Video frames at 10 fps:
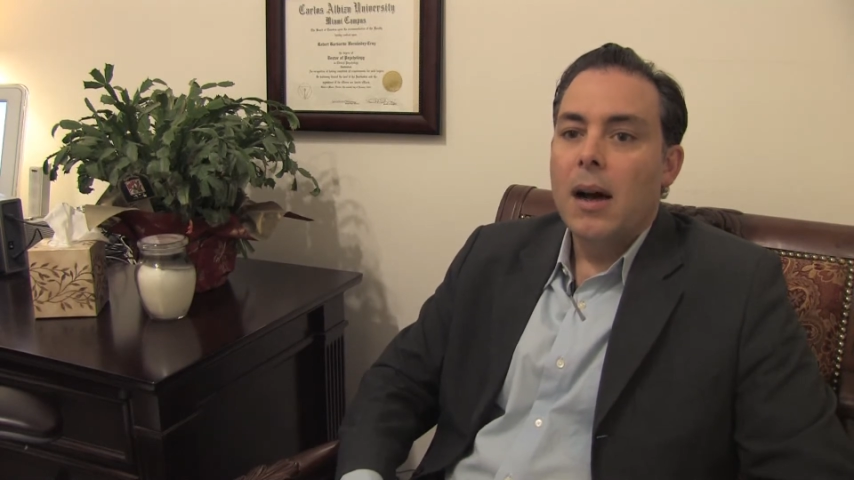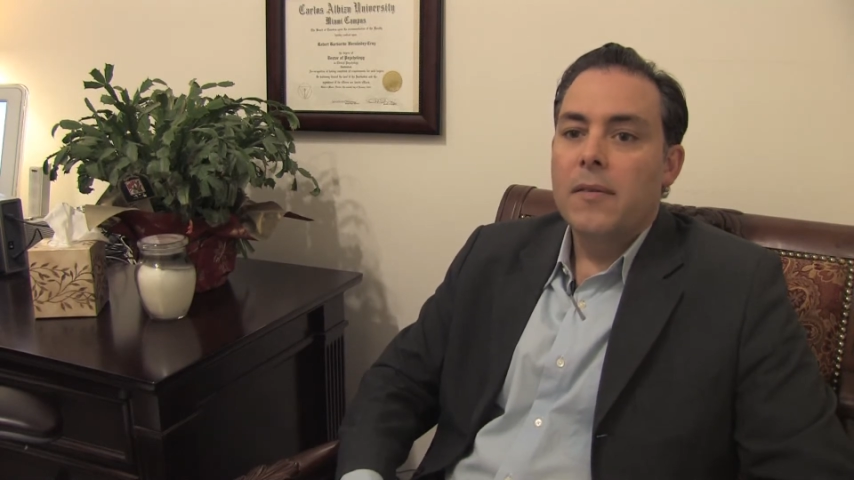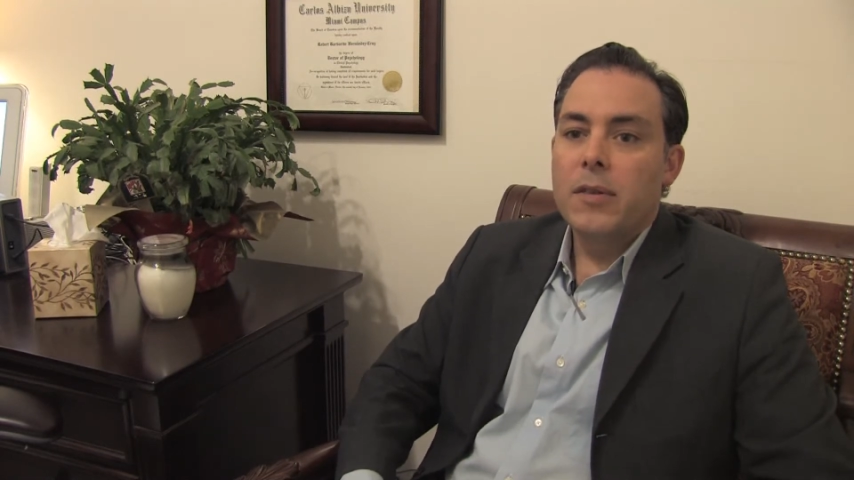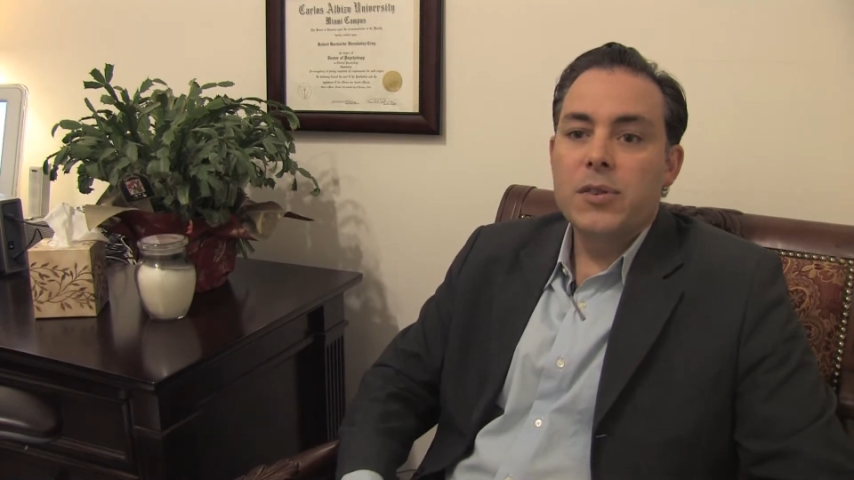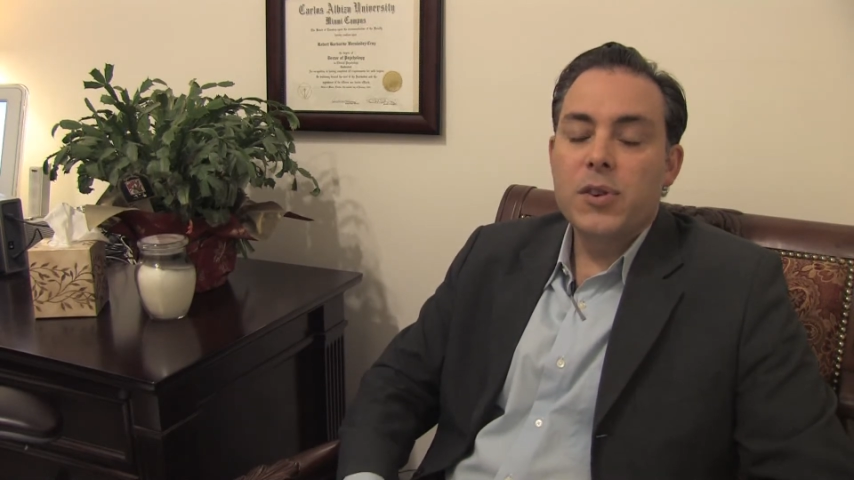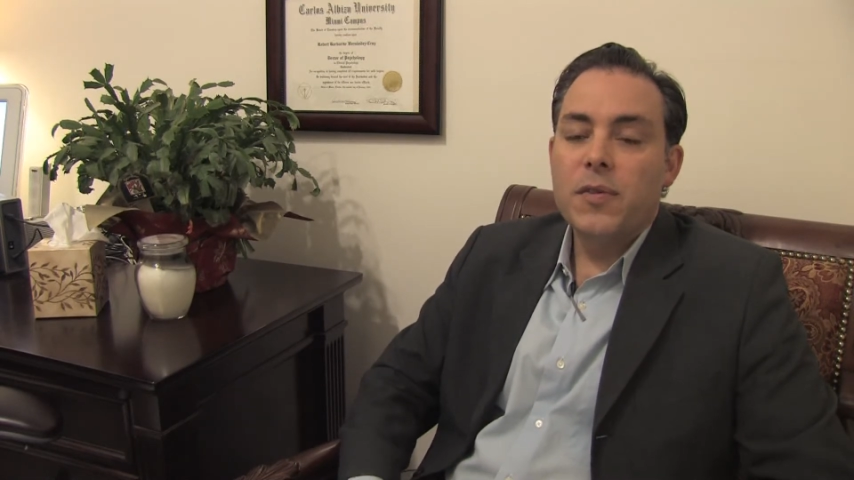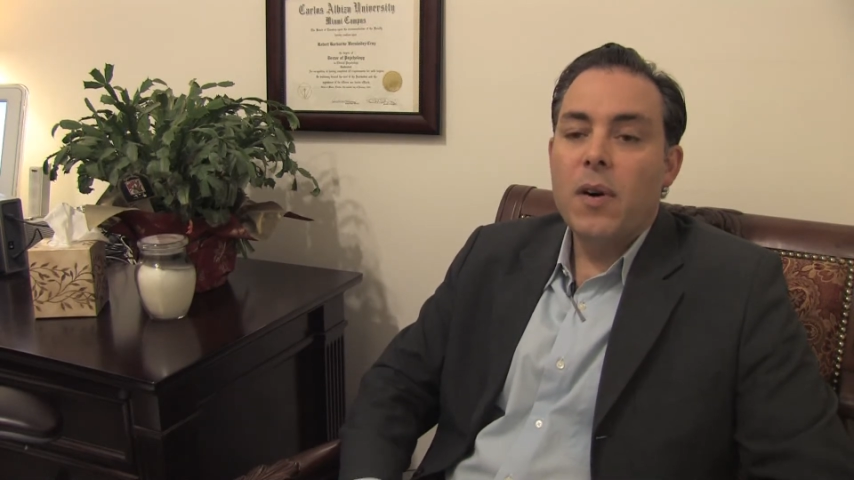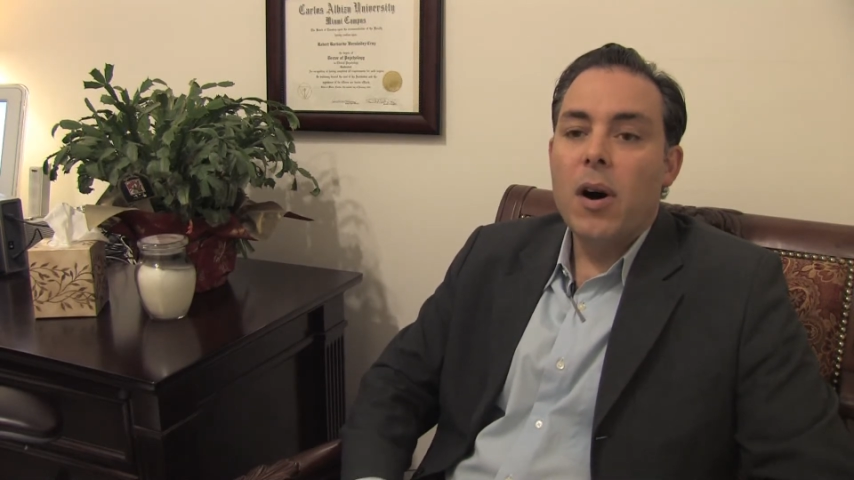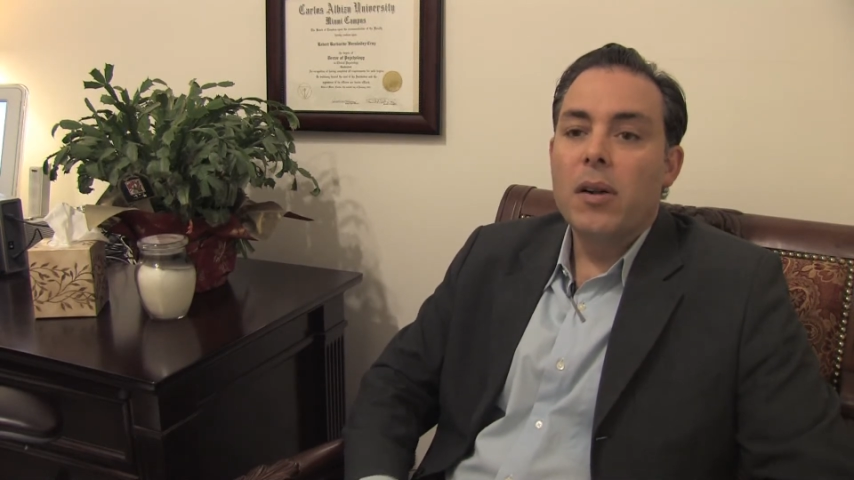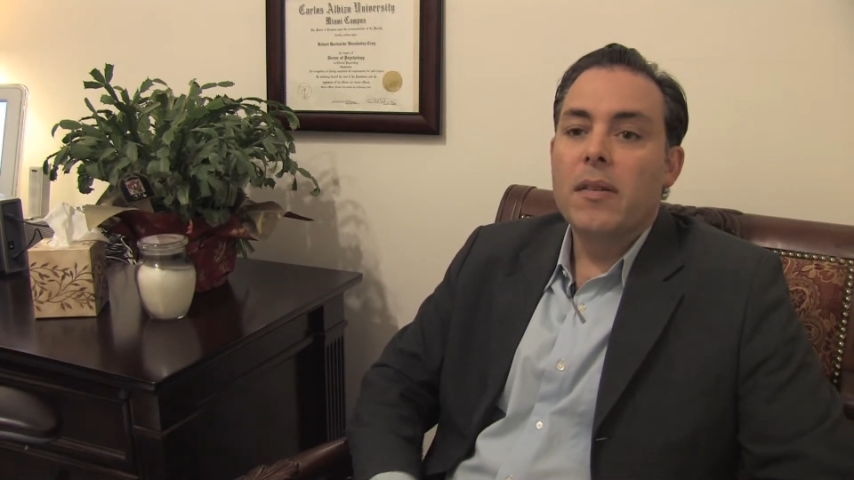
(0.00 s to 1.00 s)
First of
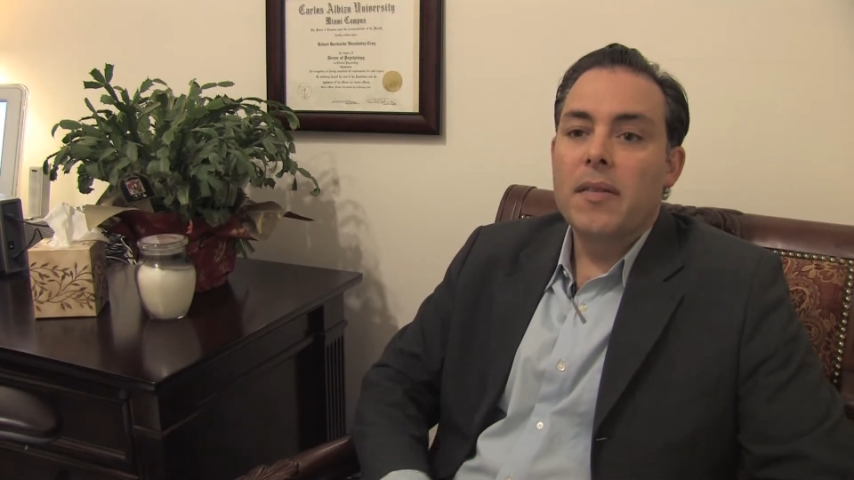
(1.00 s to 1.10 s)
all,